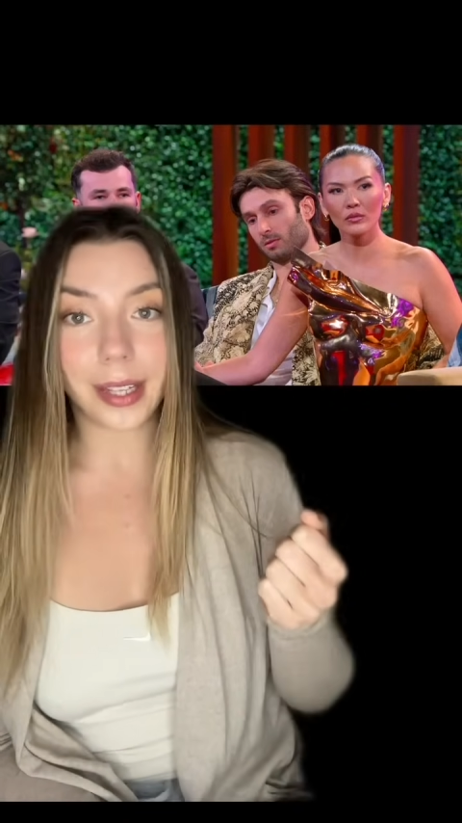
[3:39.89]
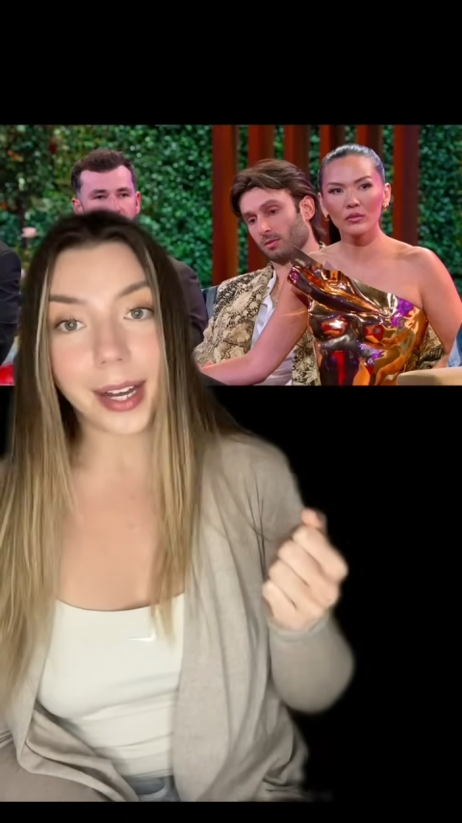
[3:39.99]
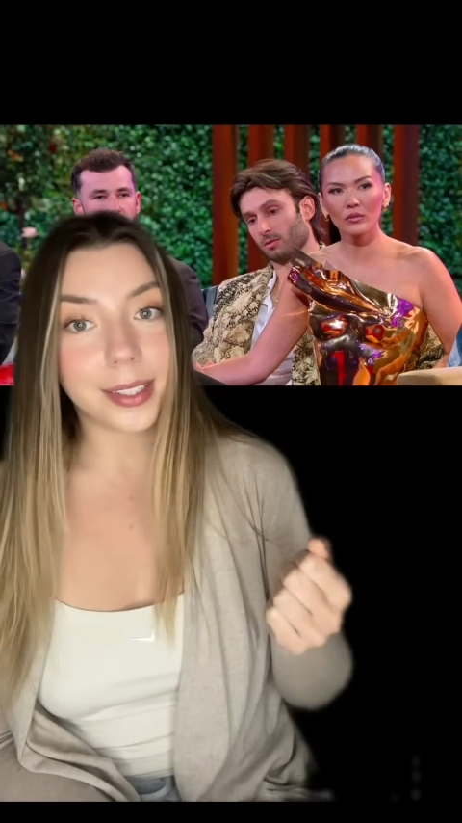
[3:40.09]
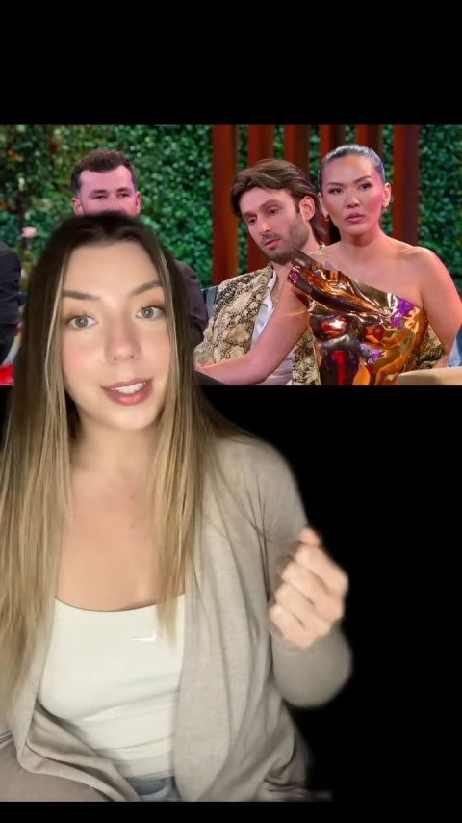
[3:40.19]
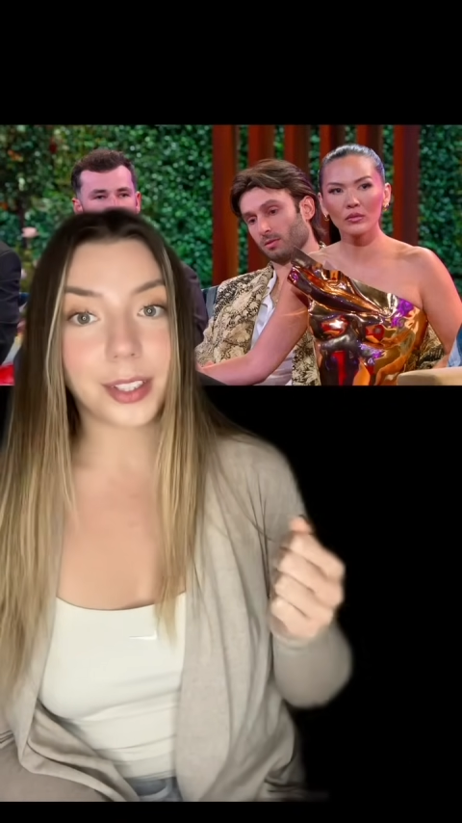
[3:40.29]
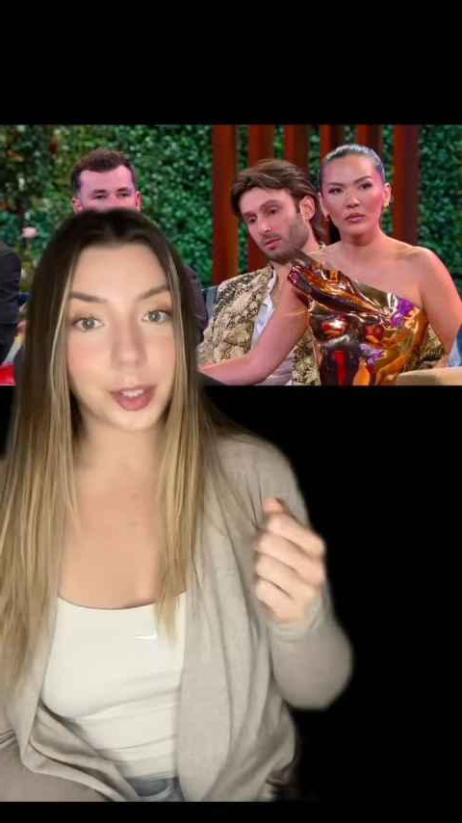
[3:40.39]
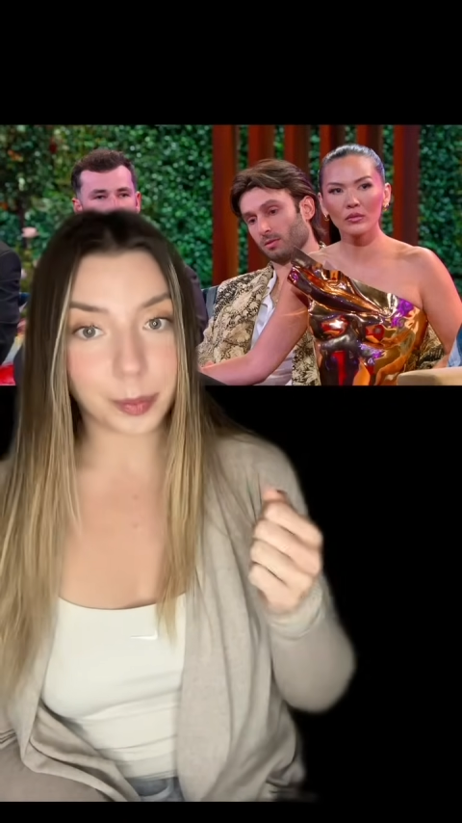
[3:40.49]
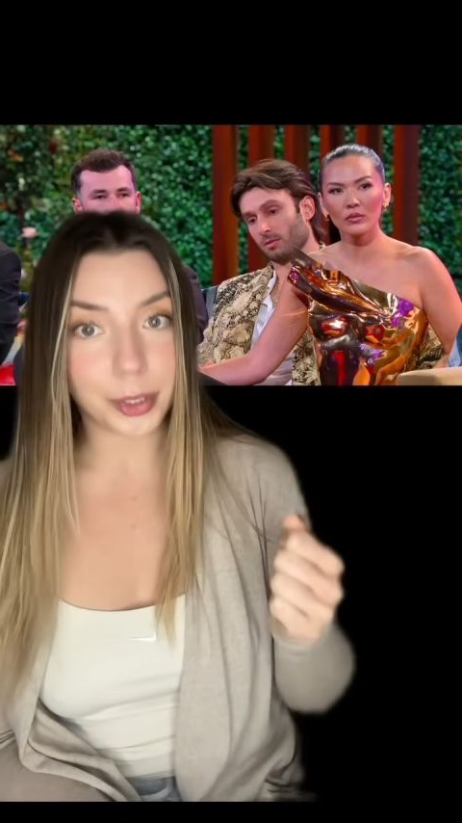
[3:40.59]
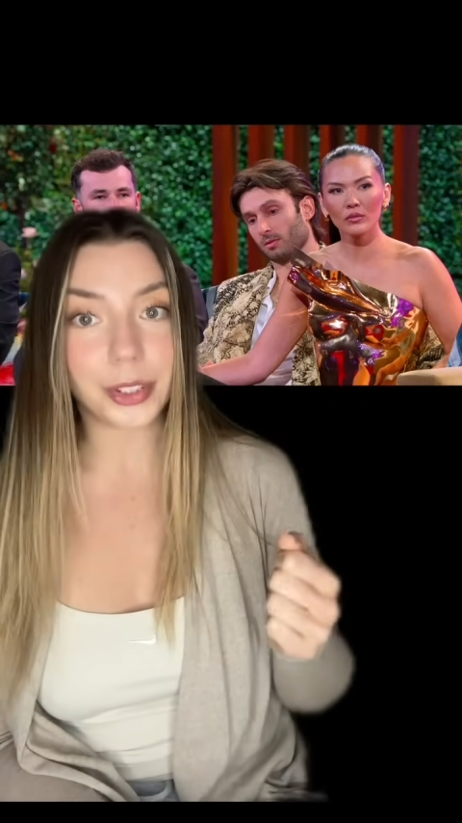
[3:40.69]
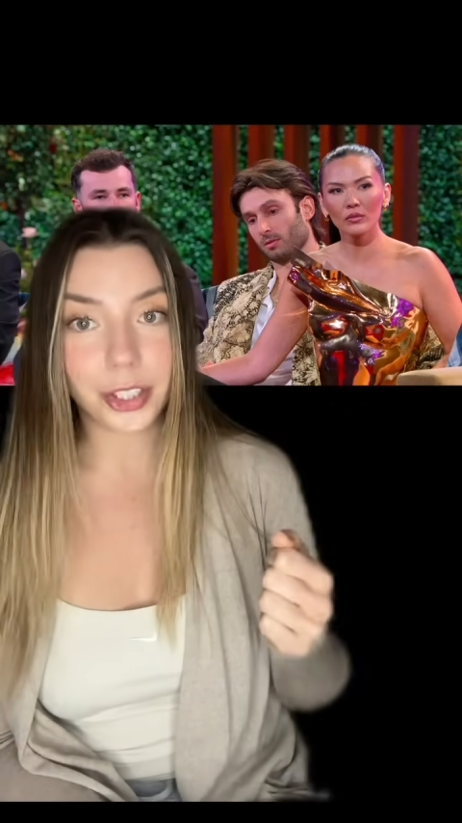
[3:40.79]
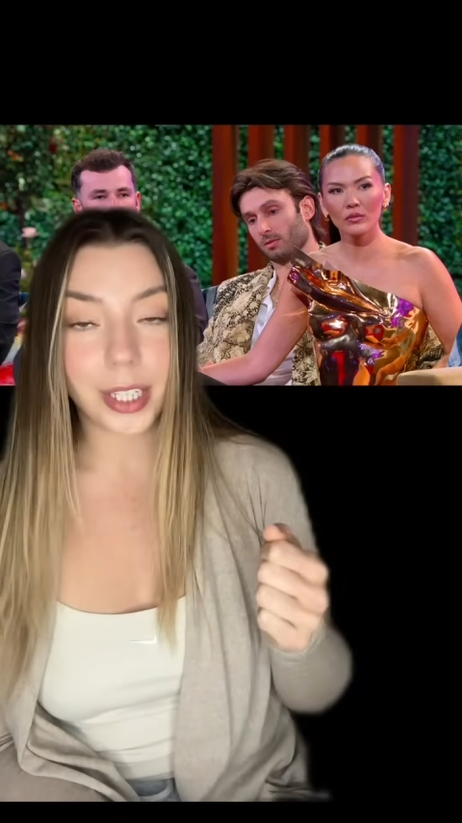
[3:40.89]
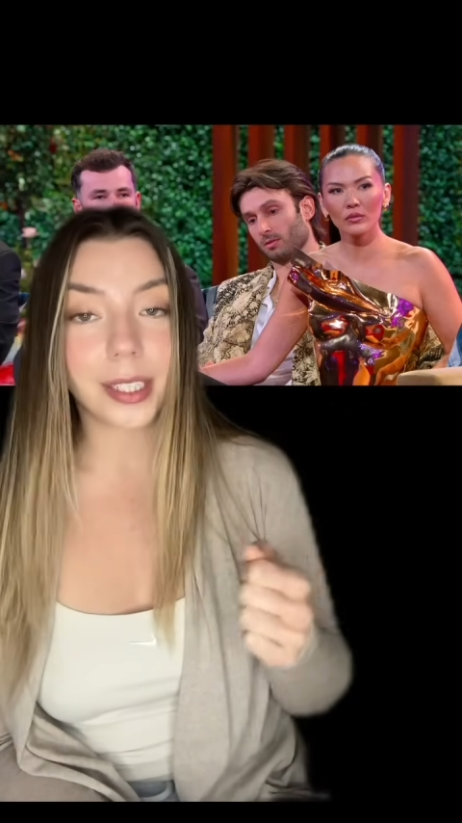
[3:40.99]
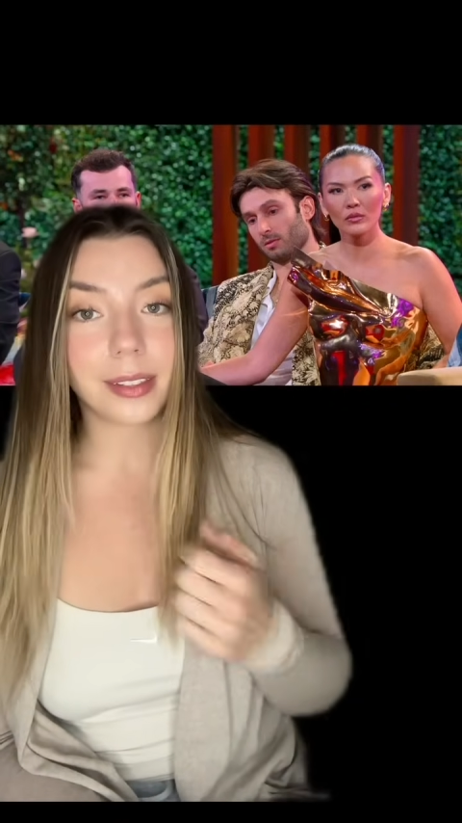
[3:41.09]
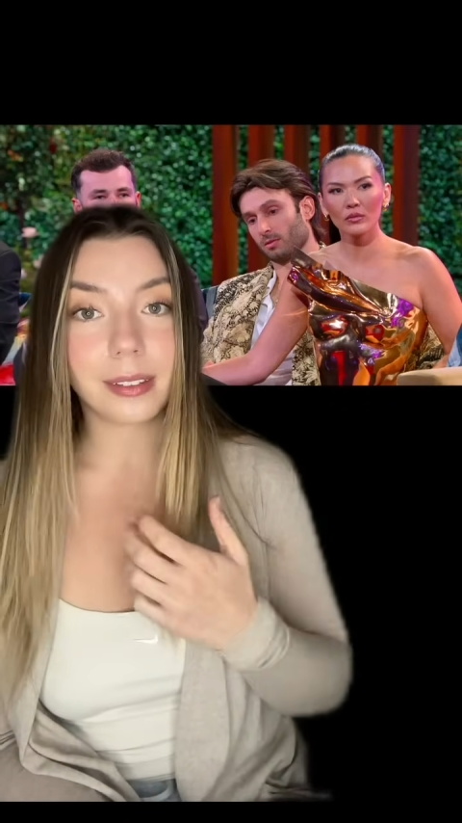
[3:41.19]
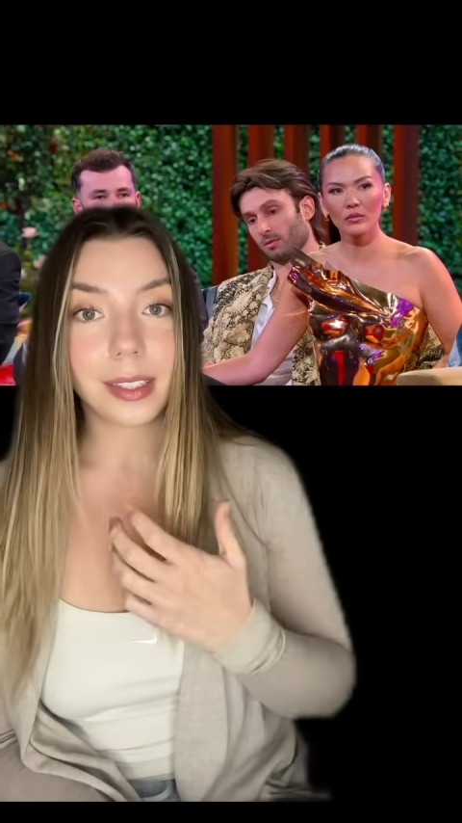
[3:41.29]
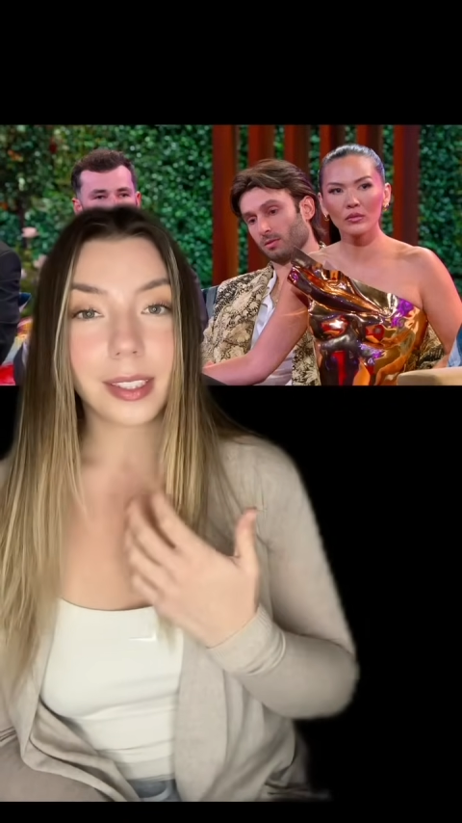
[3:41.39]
lies and your bullshit.